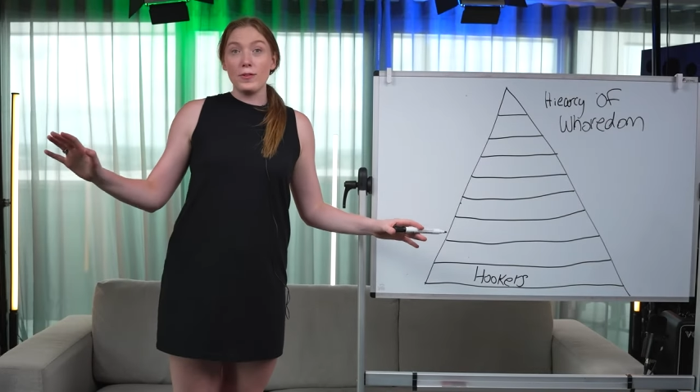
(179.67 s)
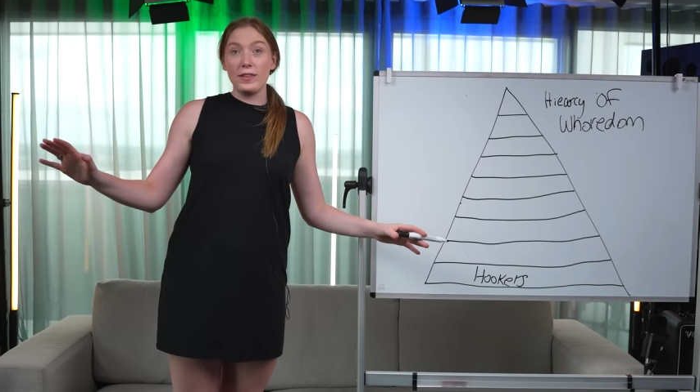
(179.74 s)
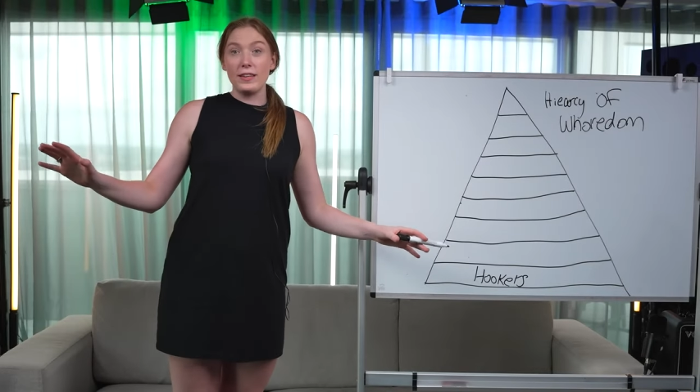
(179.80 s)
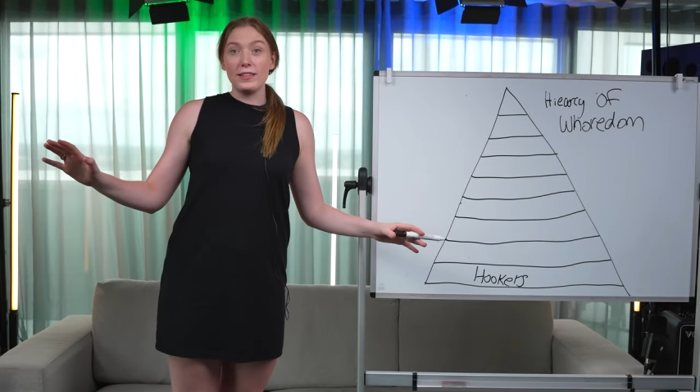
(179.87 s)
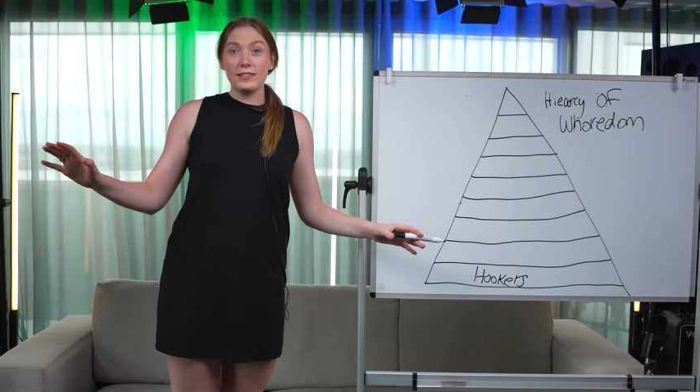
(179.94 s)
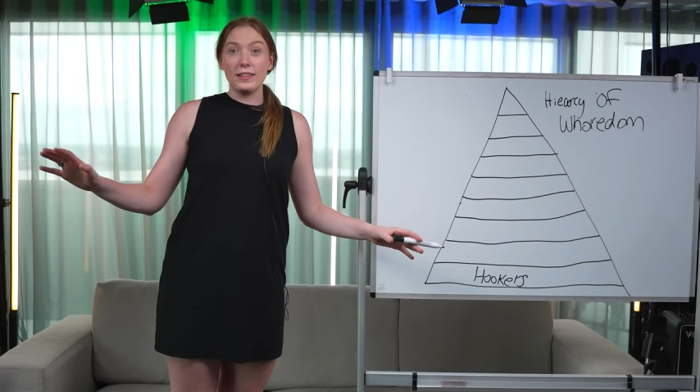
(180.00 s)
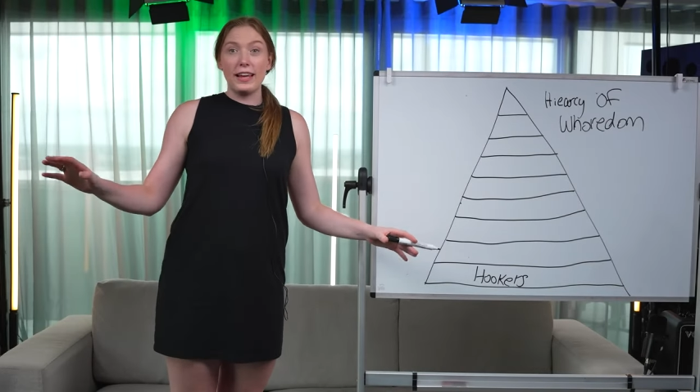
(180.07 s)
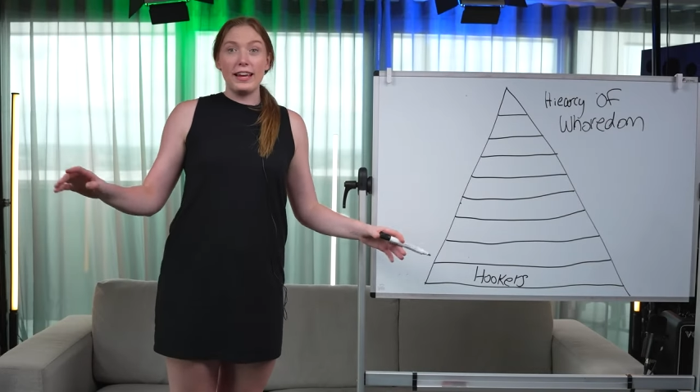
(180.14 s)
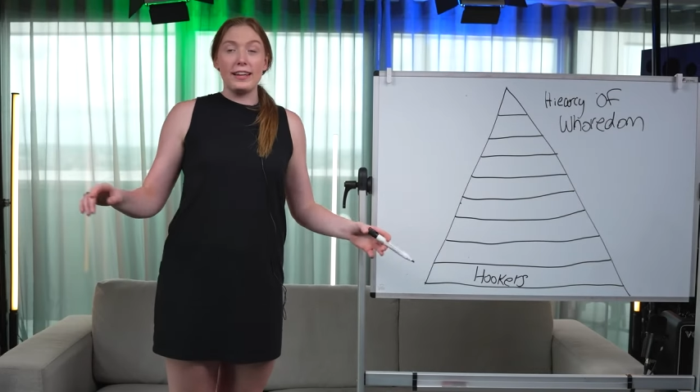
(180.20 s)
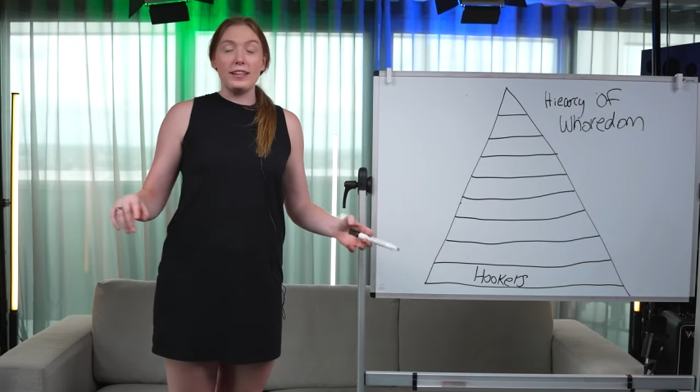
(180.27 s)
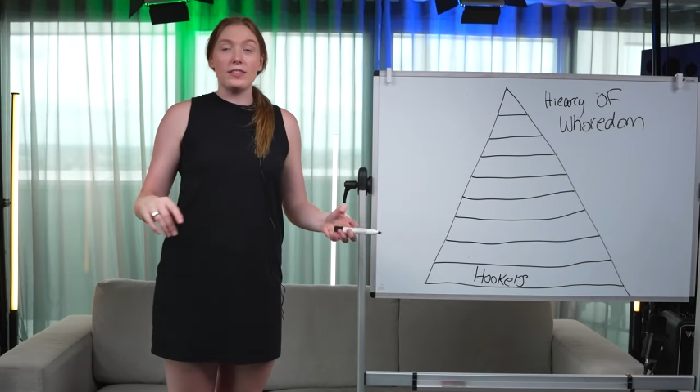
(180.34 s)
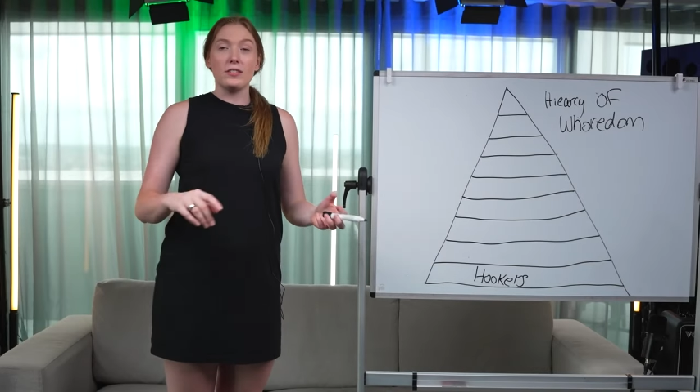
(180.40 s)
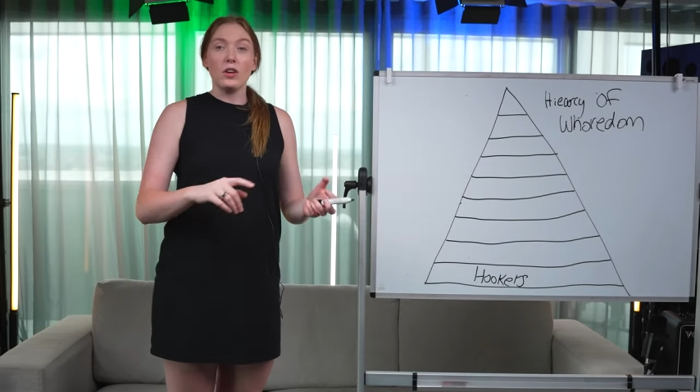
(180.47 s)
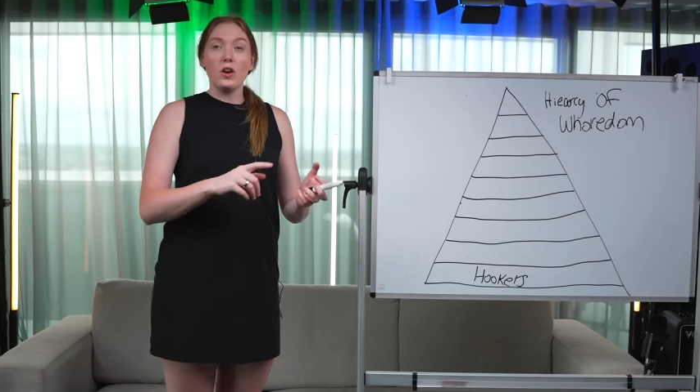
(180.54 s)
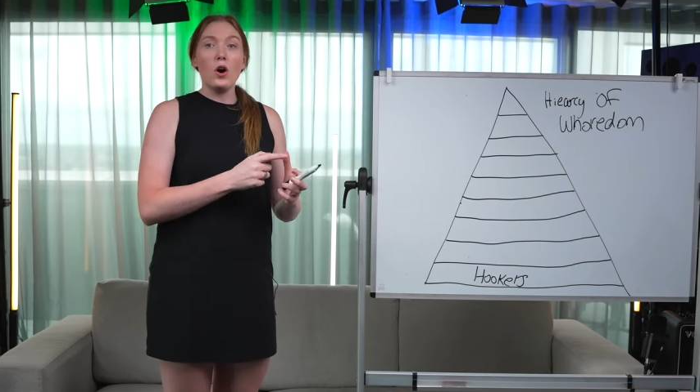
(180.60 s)
these
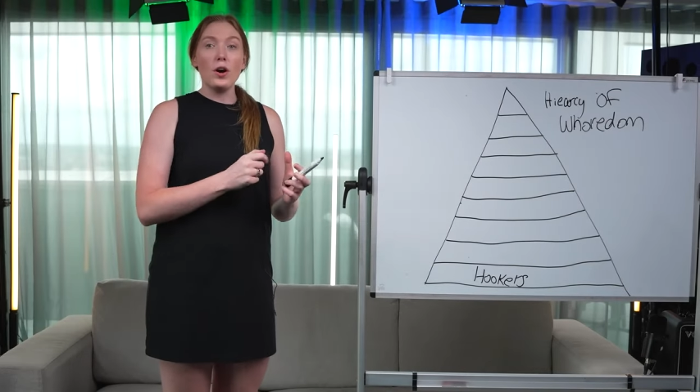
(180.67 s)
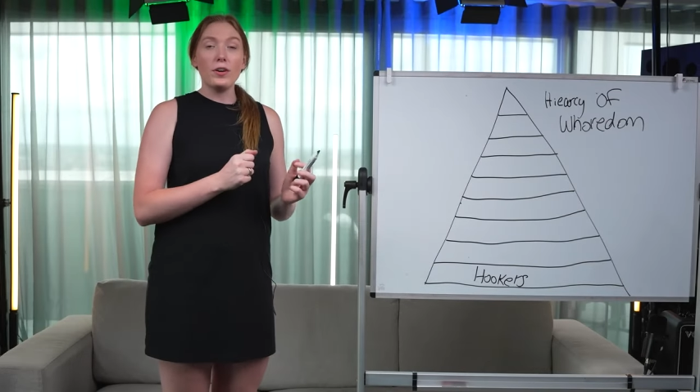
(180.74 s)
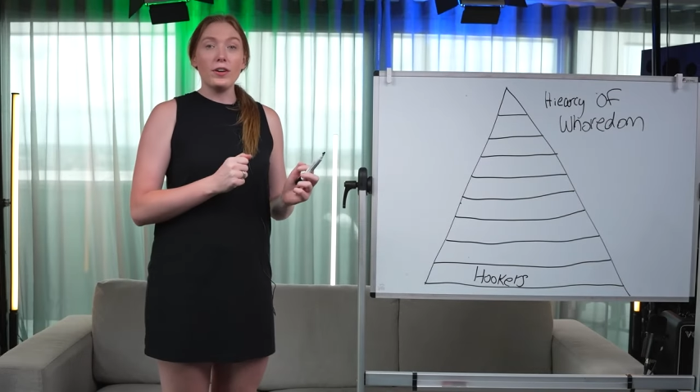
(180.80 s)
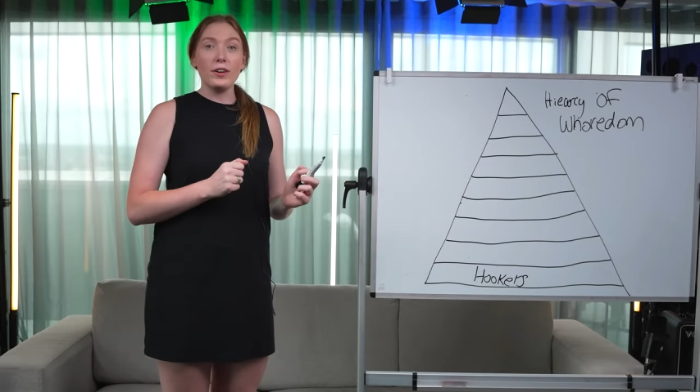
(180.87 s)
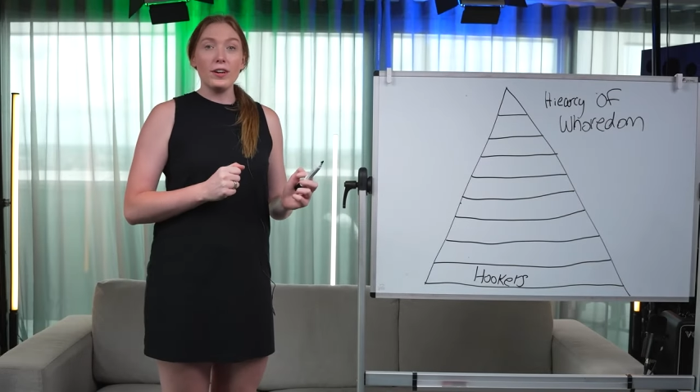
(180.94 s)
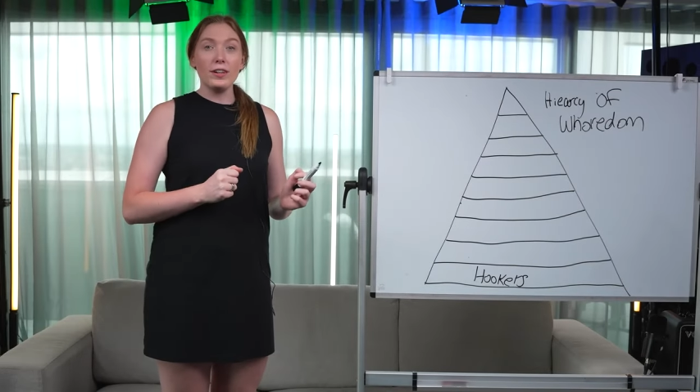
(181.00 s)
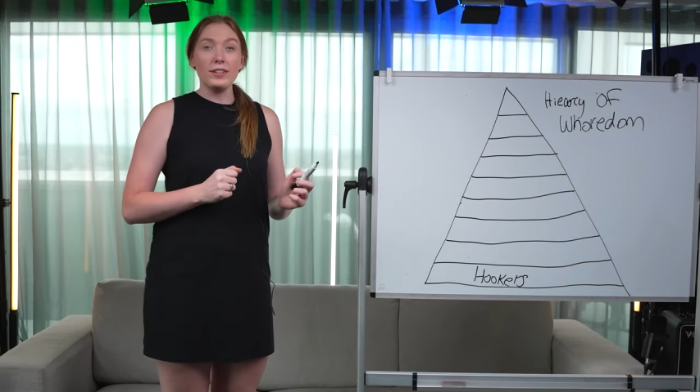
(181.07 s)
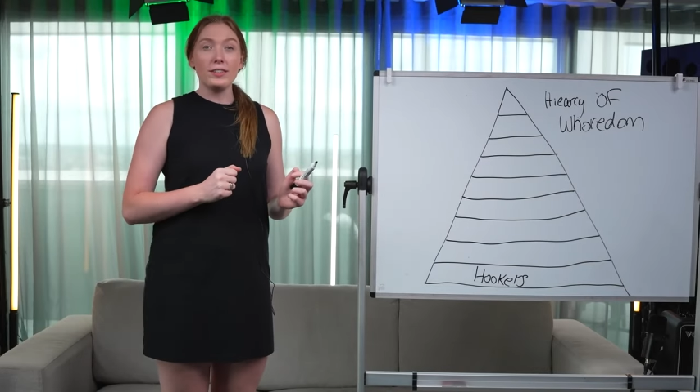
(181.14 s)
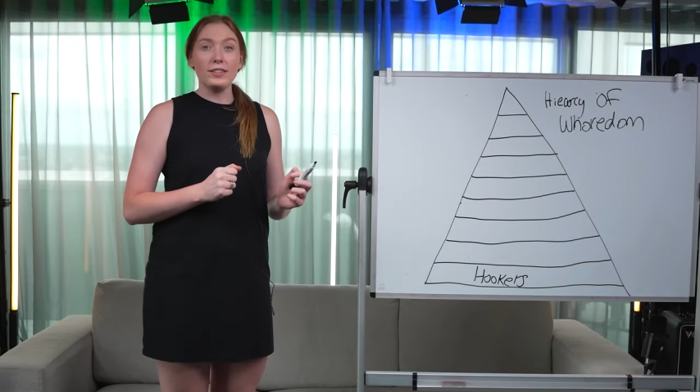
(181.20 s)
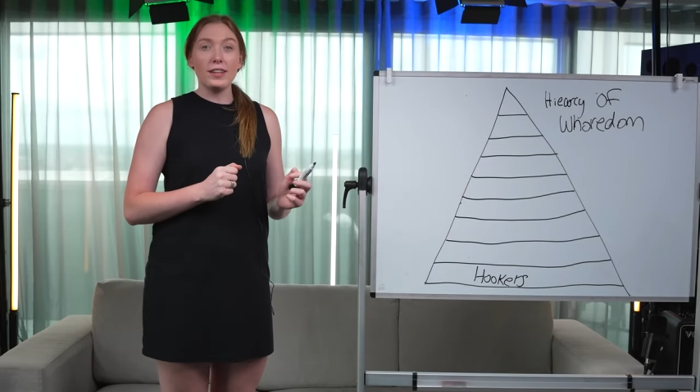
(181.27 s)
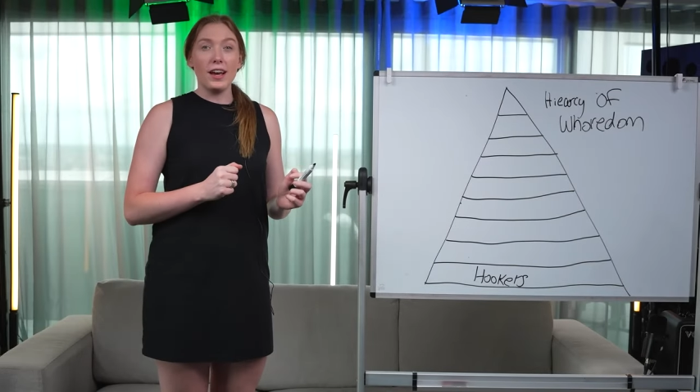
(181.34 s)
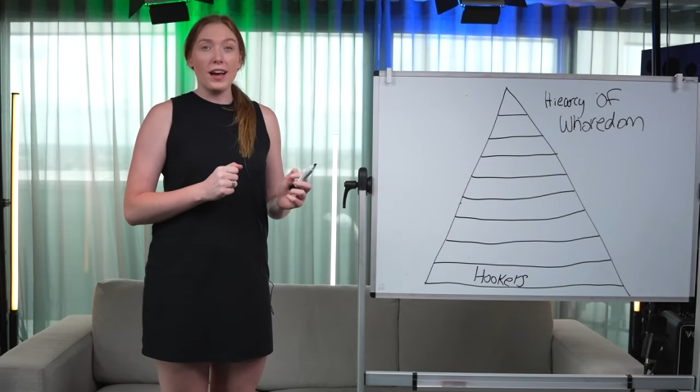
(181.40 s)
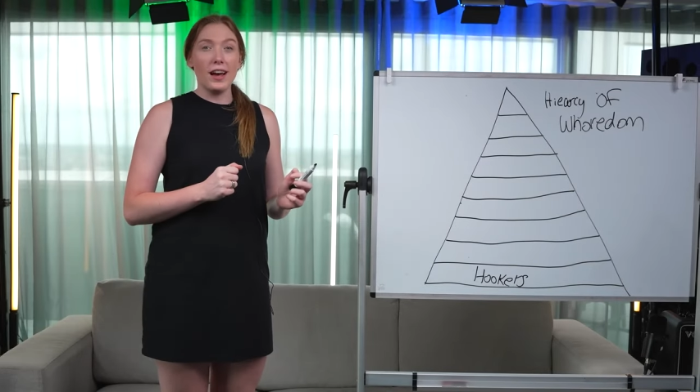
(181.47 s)
ladies. Hookers,